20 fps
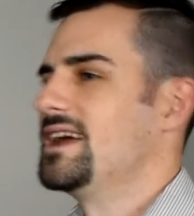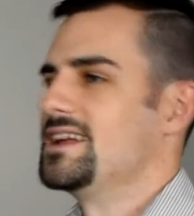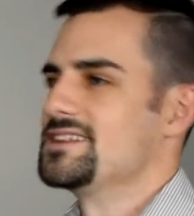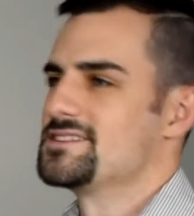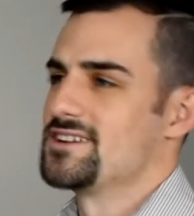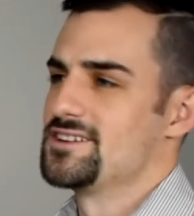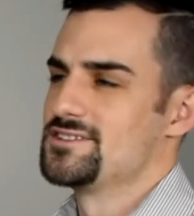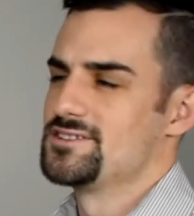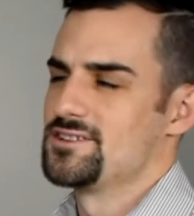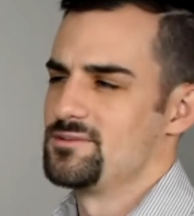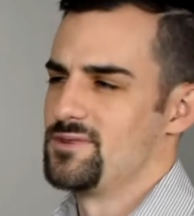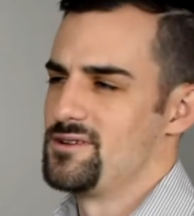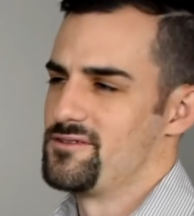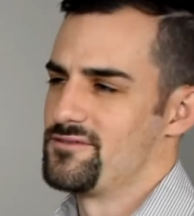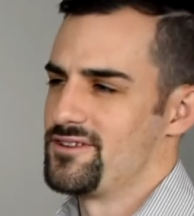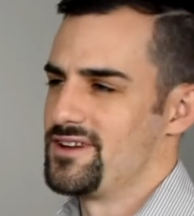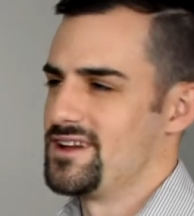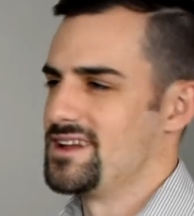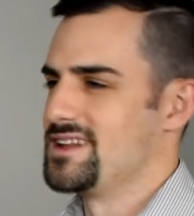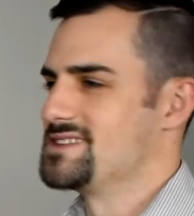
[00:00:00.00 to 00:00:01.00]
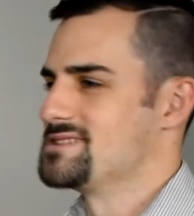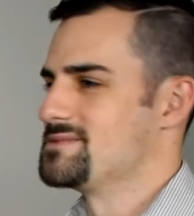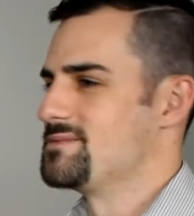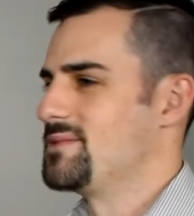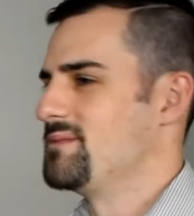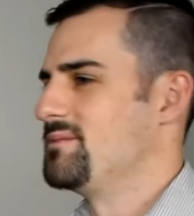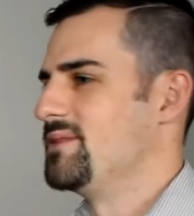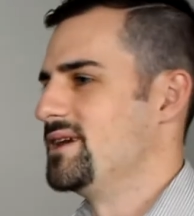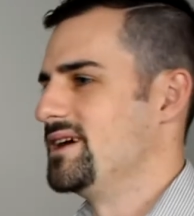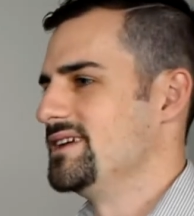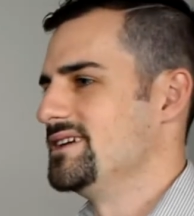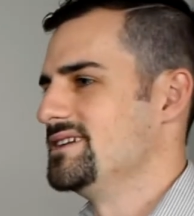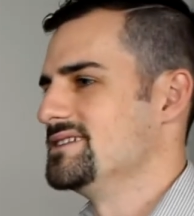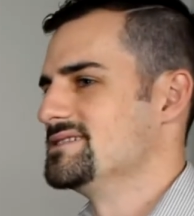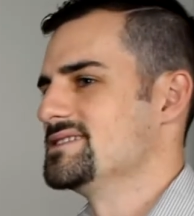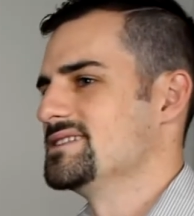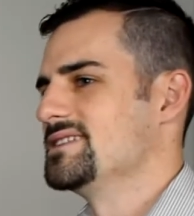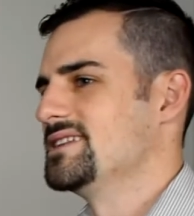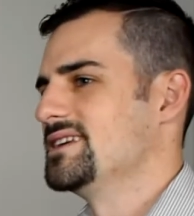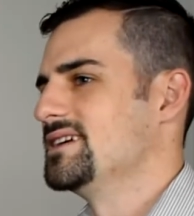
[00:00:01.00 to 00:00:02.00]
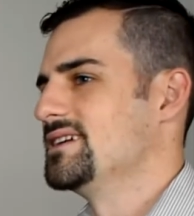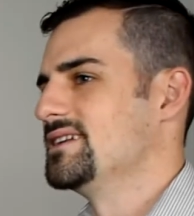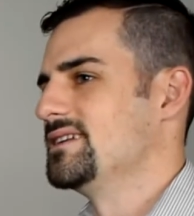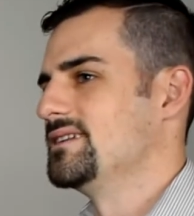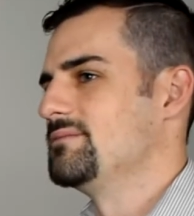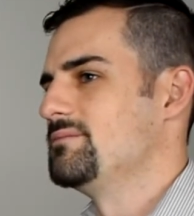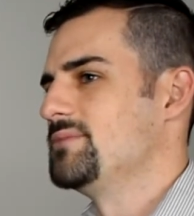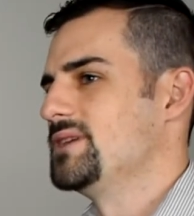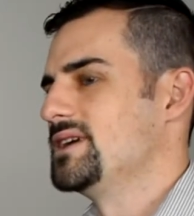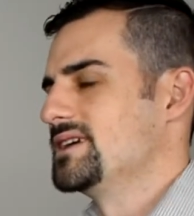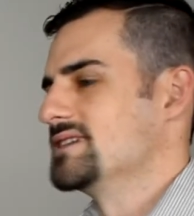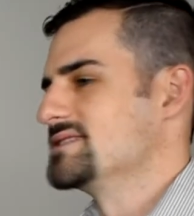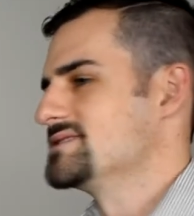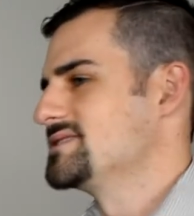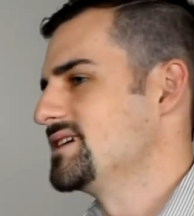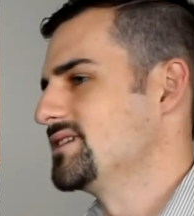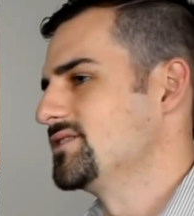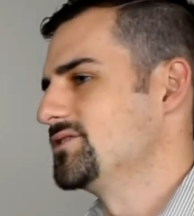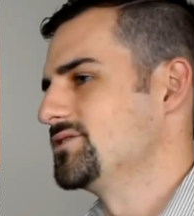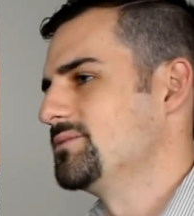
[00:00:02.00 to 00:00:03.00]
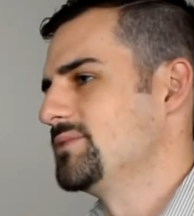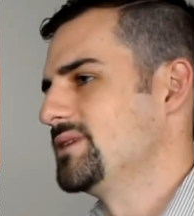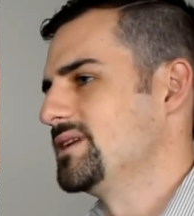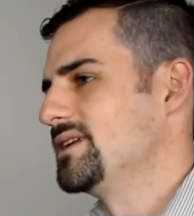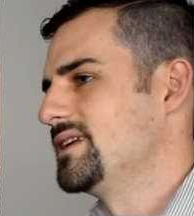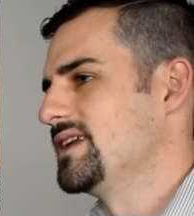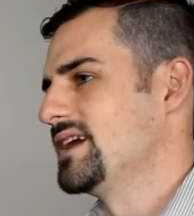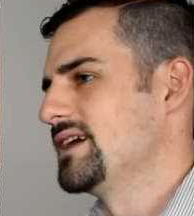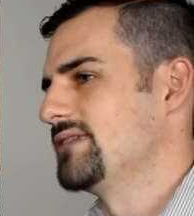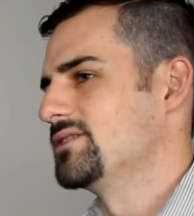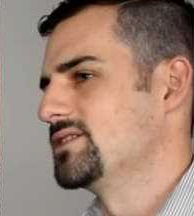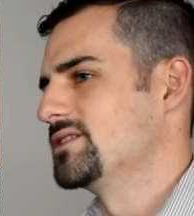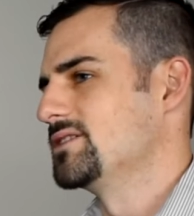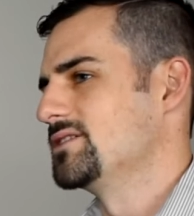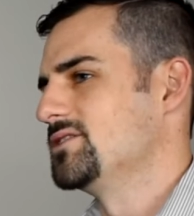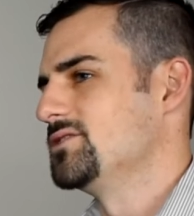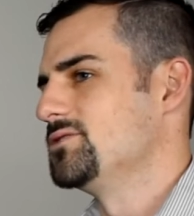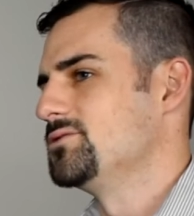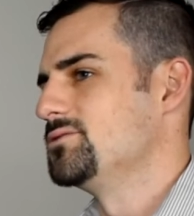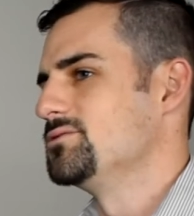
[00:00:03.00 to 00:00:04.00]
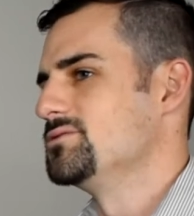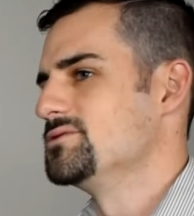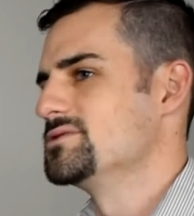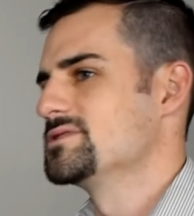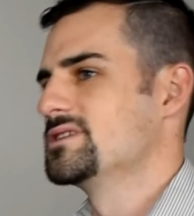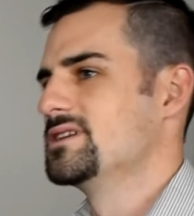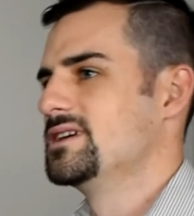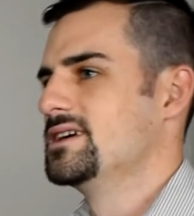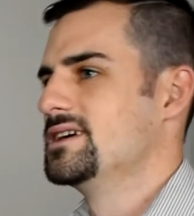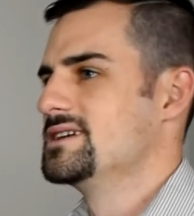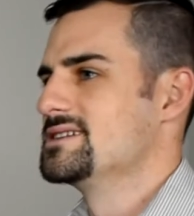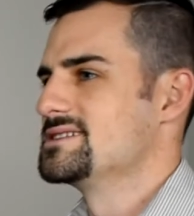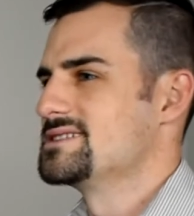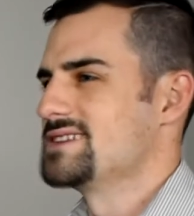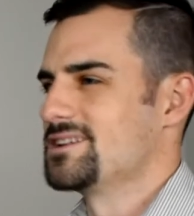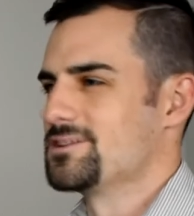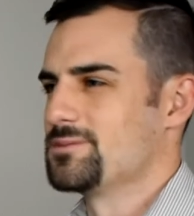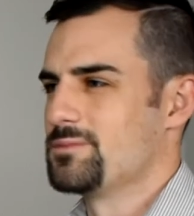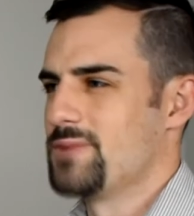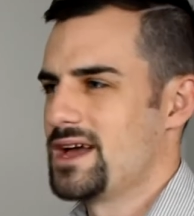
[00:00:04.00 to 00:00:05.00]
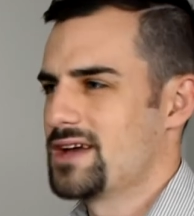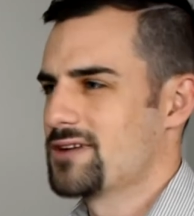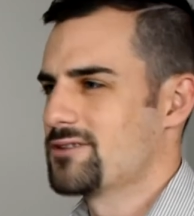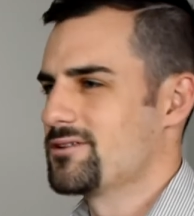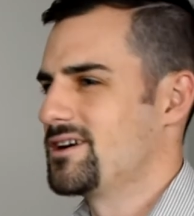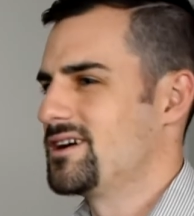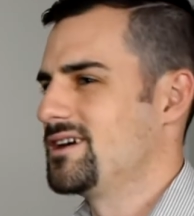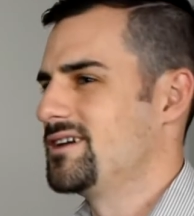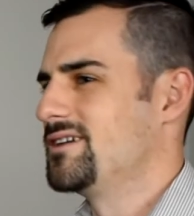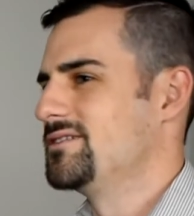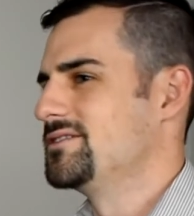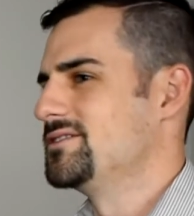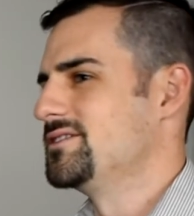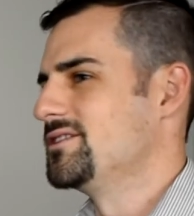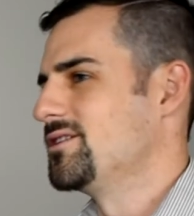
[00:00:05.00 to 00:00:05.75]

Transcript: And so I told my friends and my buddies, and then being a salesman and having a huge sales background,